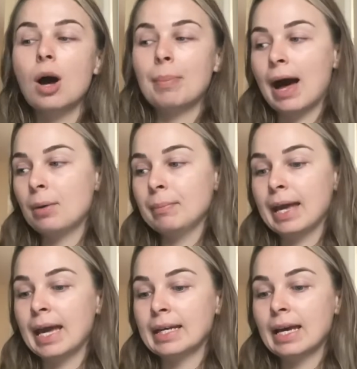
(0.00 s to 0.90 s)
about
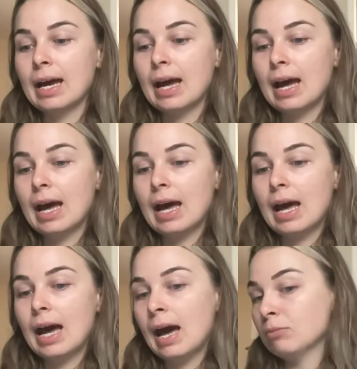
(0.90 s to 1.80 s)
me.
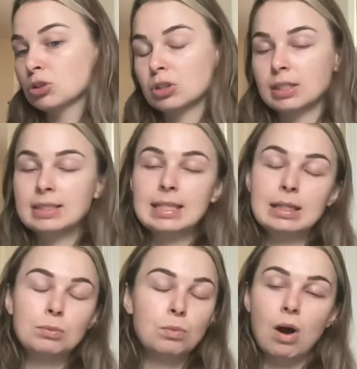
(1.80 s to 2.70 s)
I'm just gonna
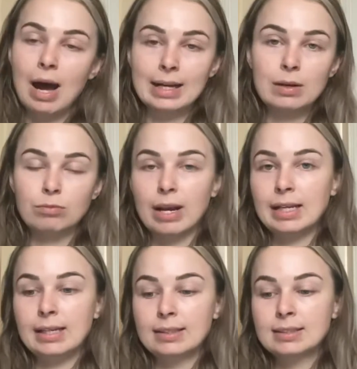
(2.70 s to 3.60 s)
see what I can
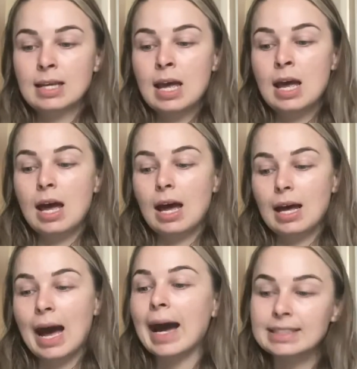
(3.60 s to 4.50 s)
raise.
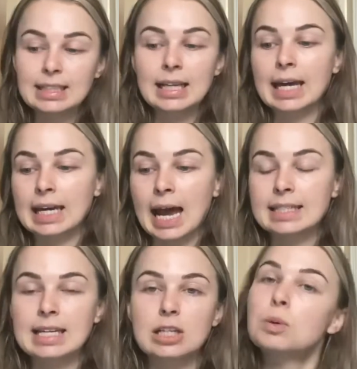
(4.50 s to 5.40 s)
Ideally, I'd like
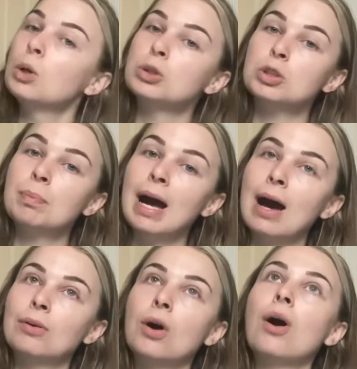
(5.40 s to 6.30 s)
to get to
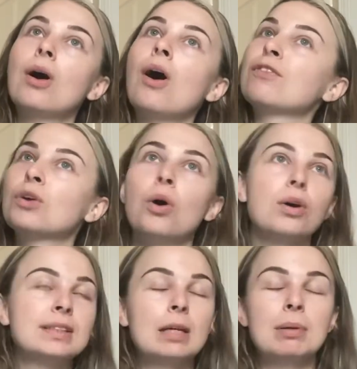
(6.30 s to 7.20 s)
£100. Of
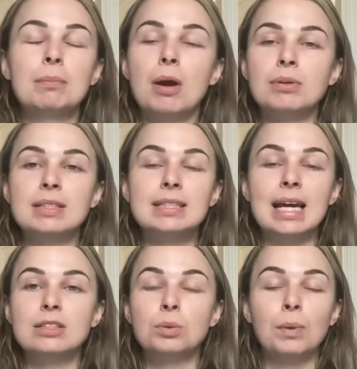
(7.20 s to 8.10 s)
course, it'd be a bonus to
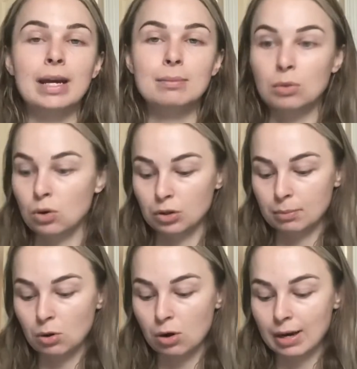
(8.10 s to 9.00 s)
get to way more. The
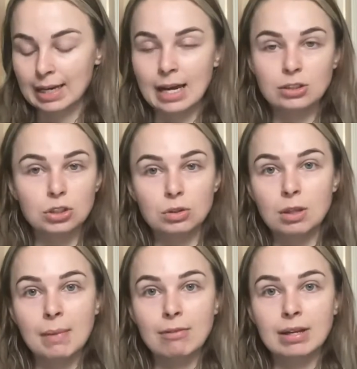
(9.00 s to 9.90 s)
more I can do, the
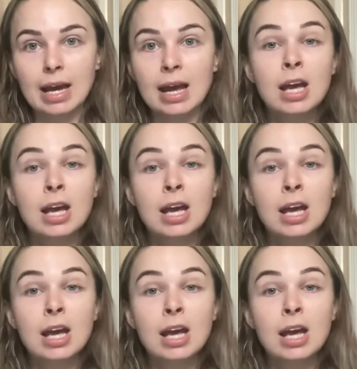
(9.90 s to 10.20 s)
merrier.